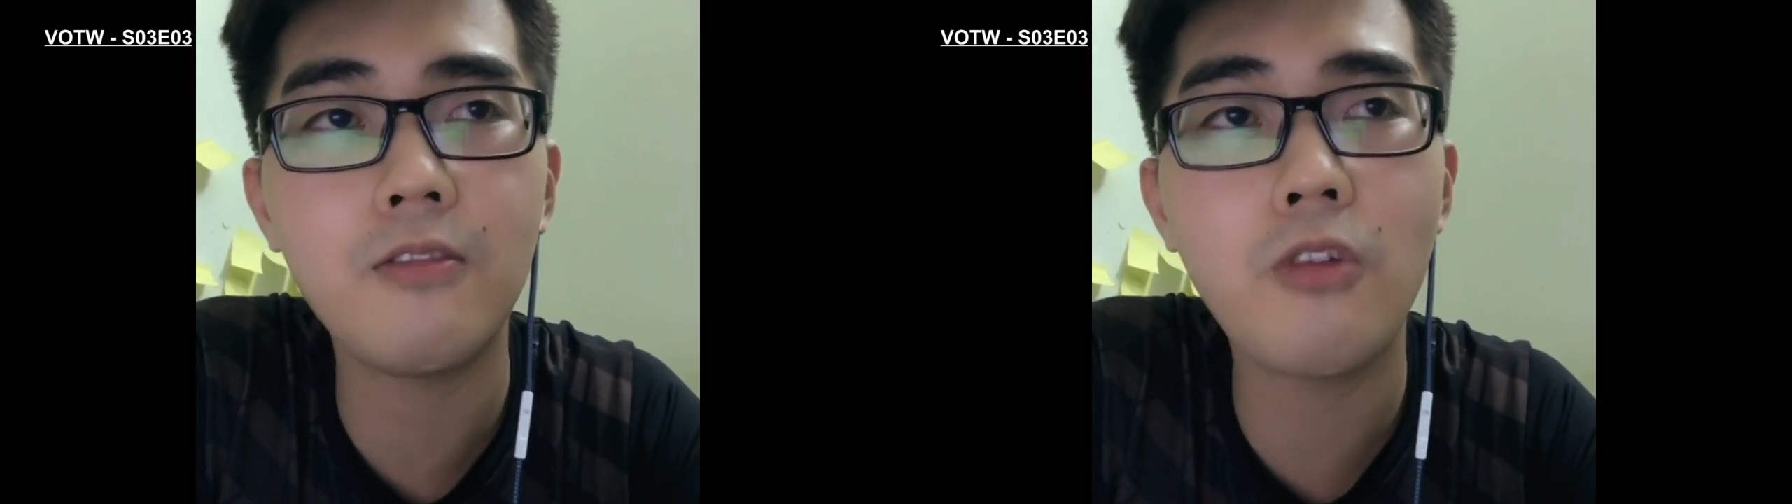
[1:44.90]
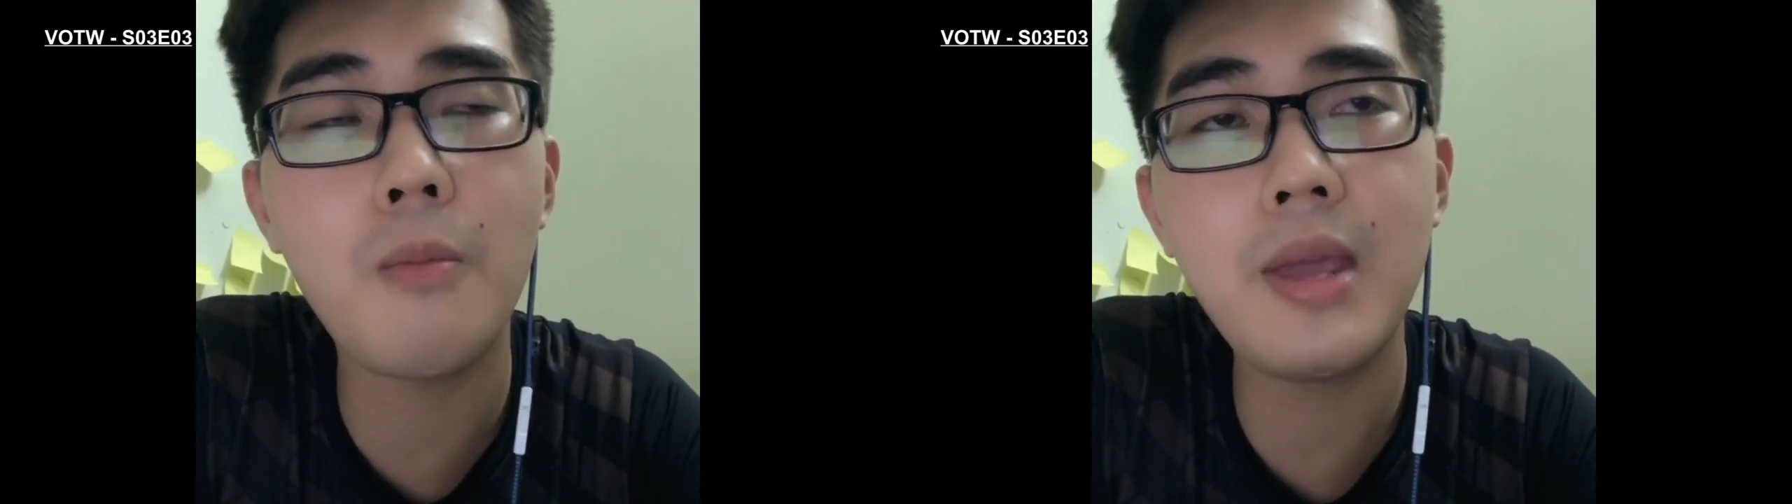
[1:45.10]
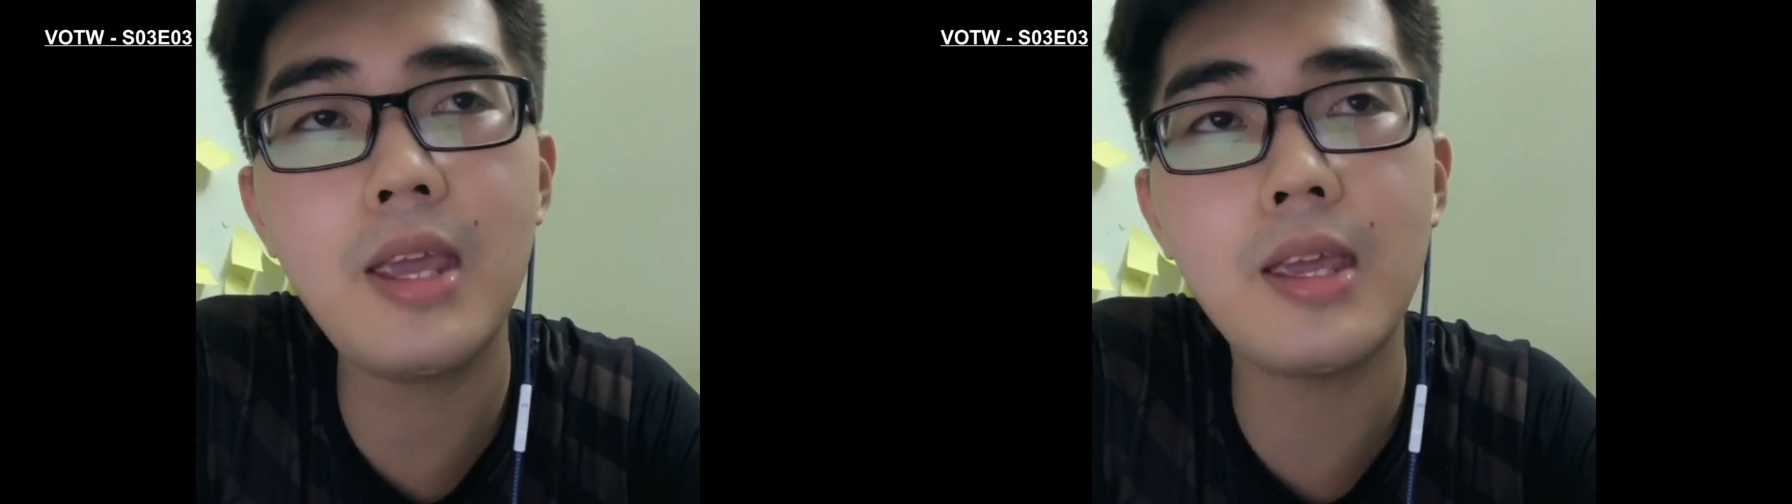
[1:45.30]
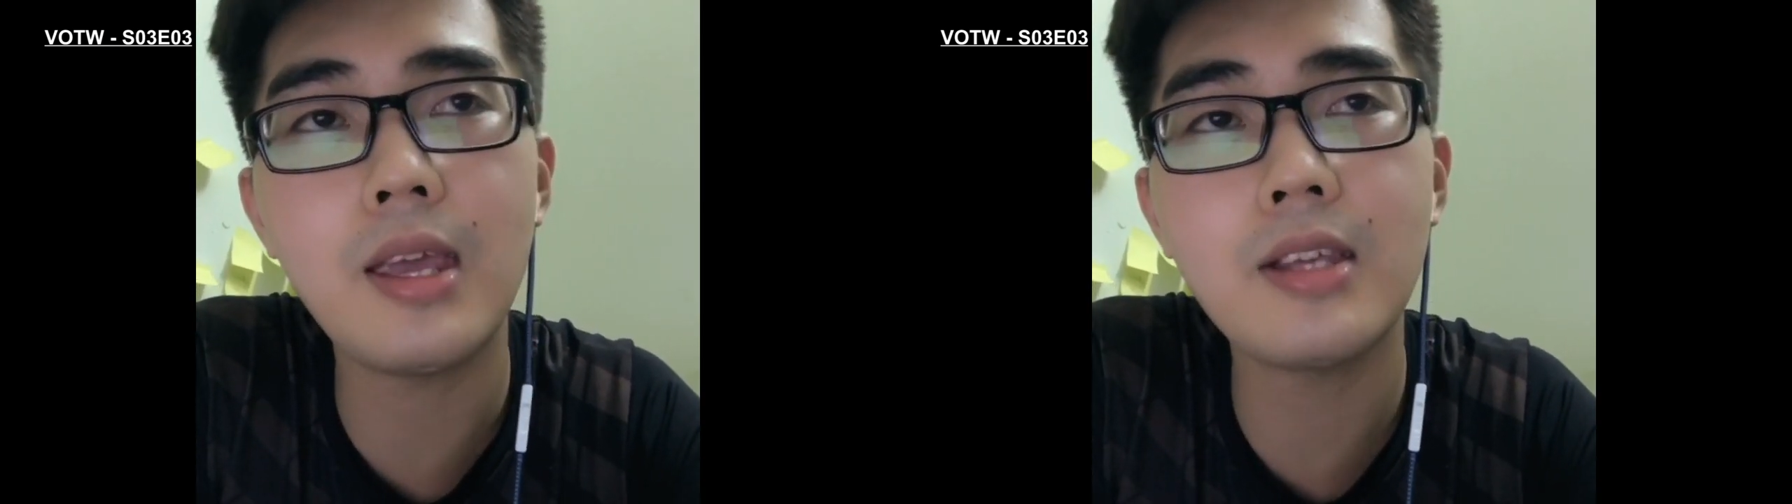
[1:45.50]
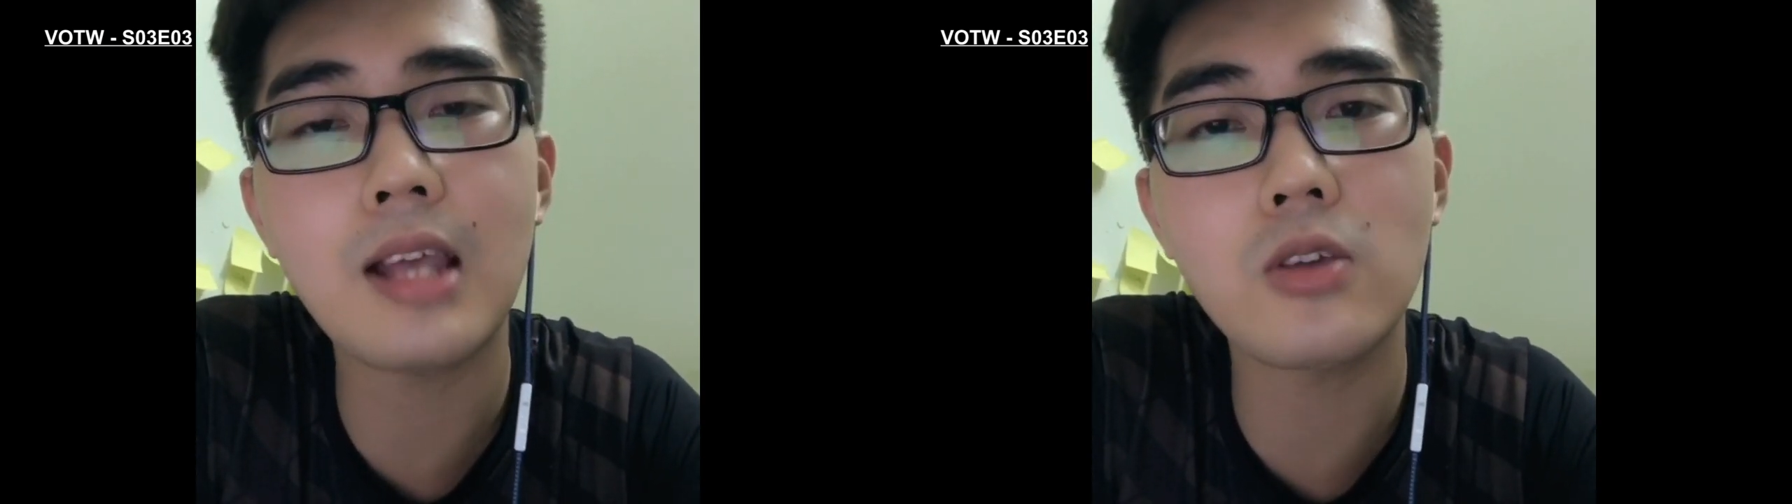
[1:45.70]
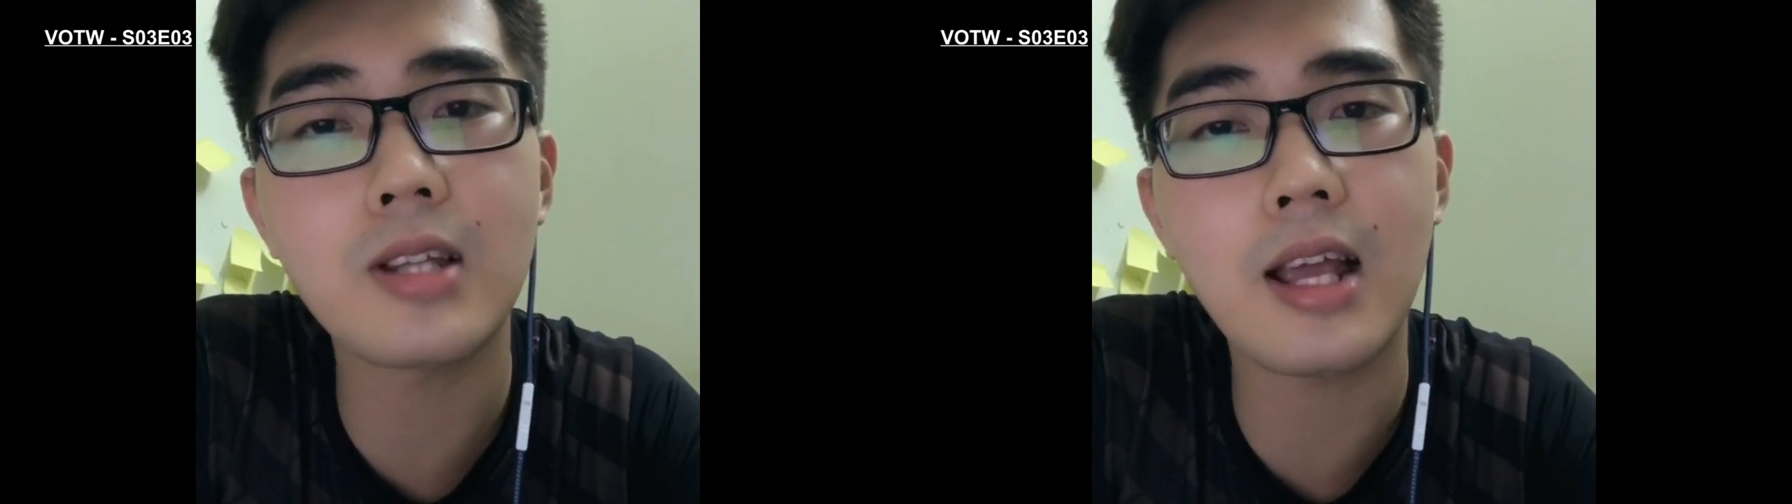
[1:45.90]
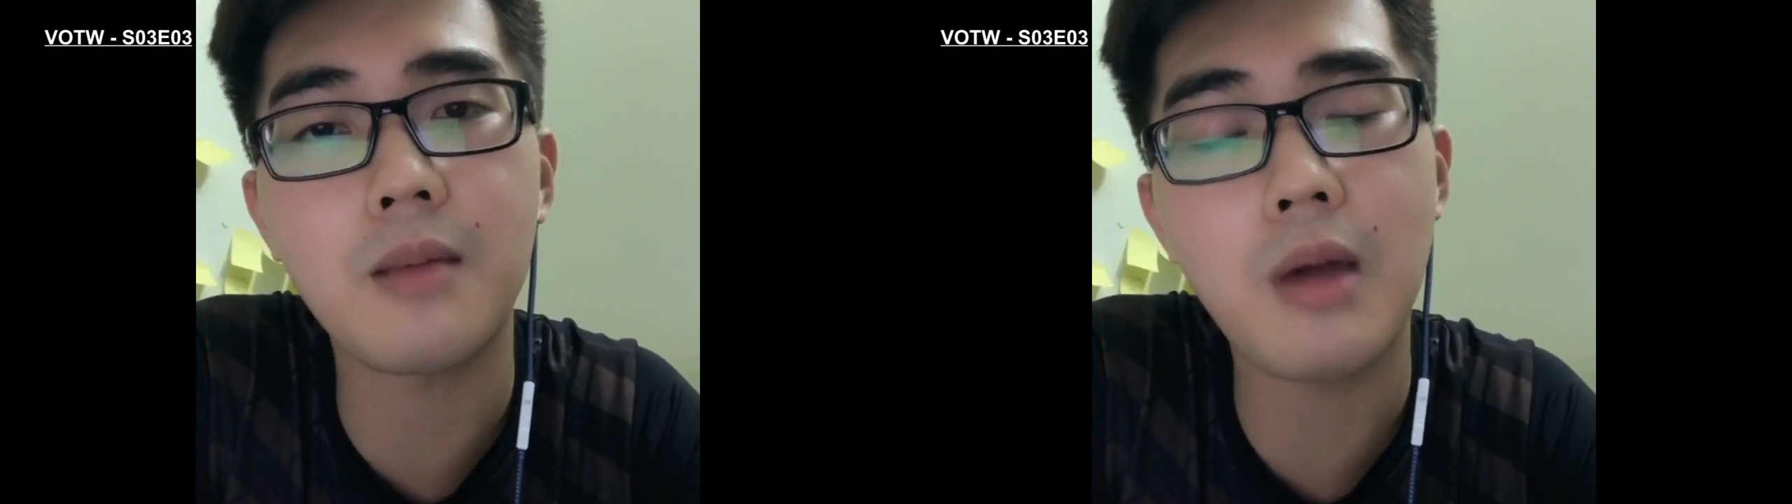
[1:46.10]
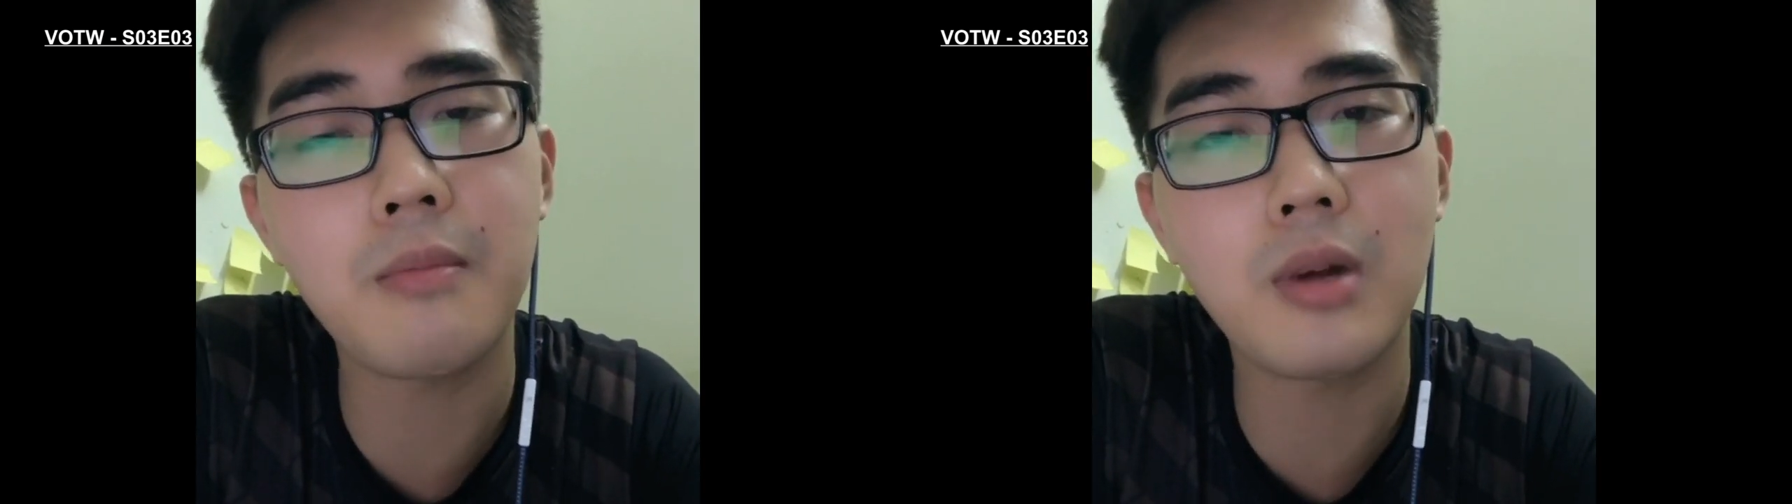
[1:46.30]
for me, it sounds like
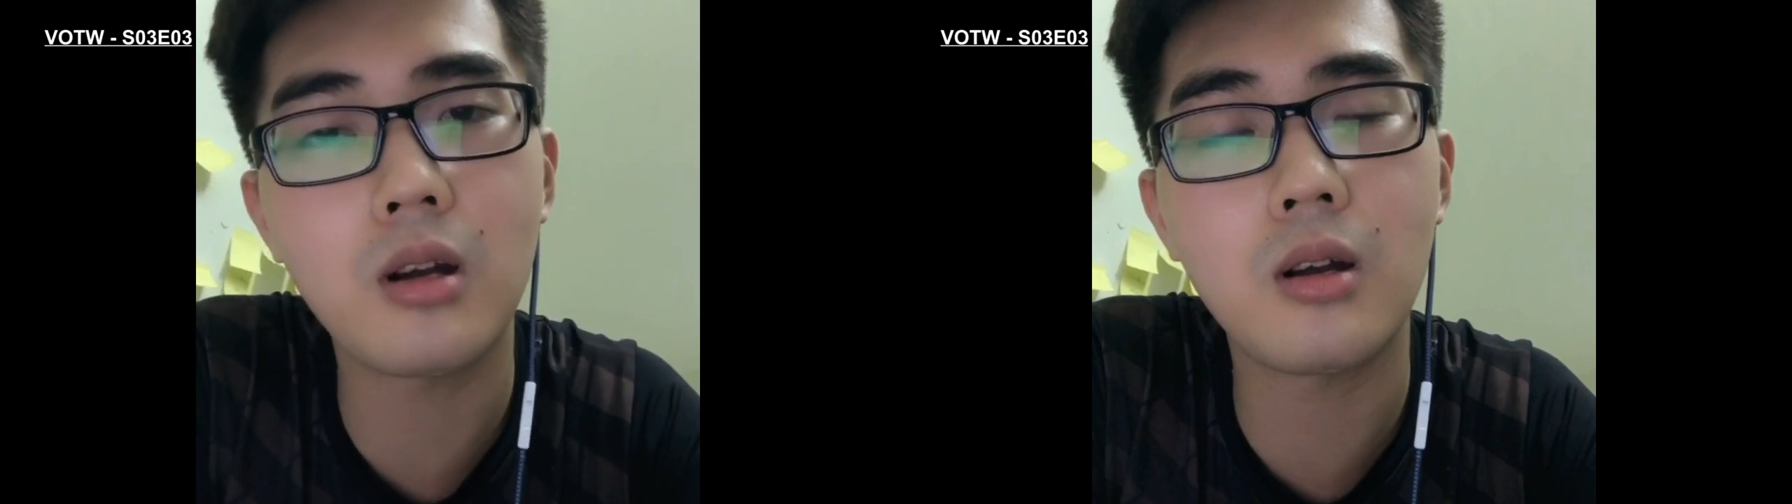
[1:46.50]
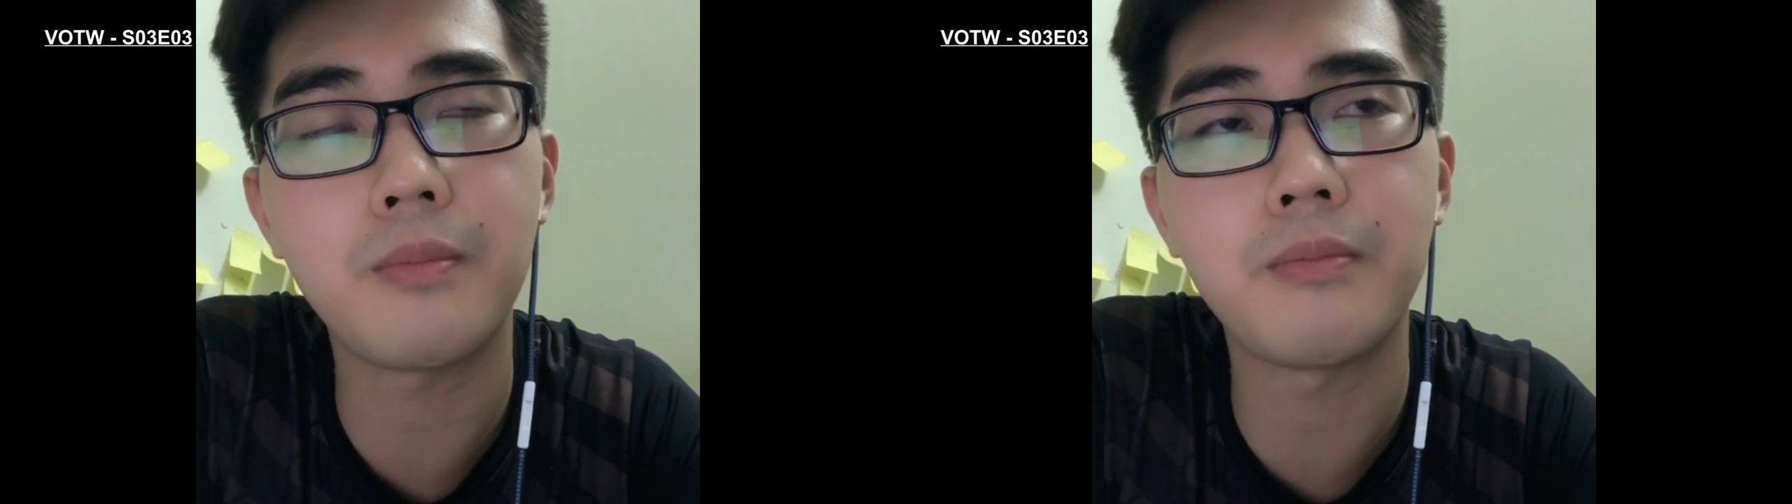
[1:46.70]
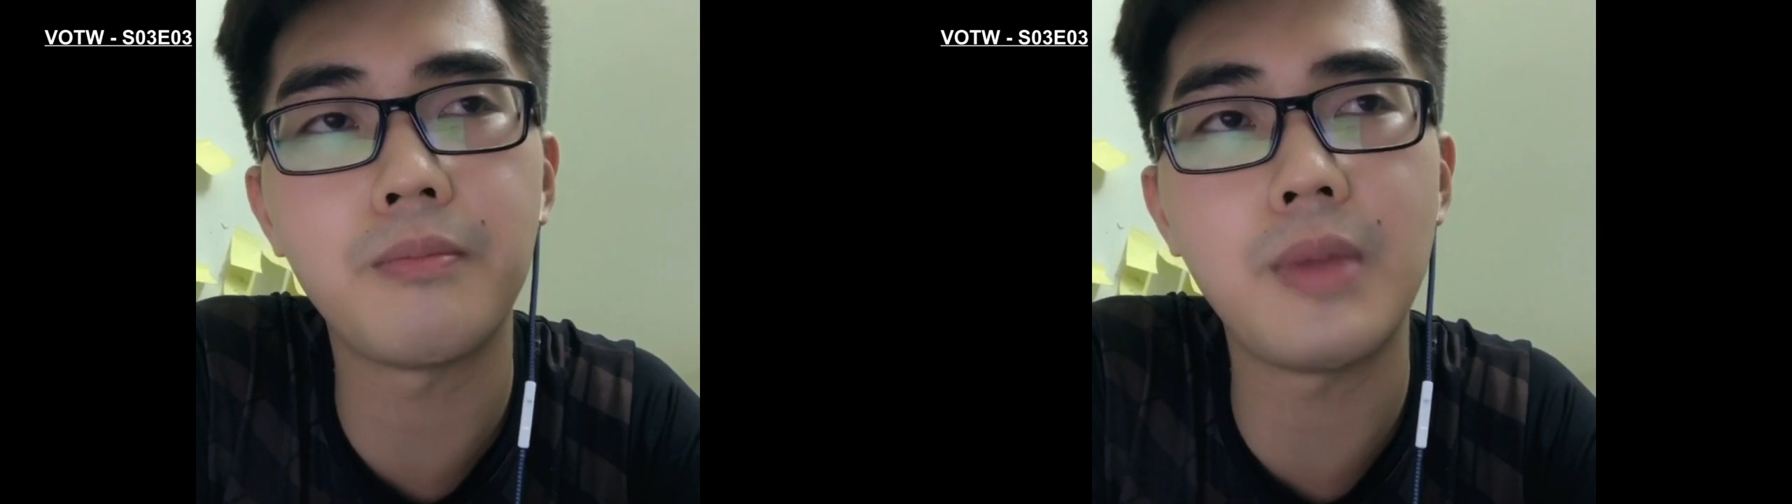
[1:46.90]
a bummer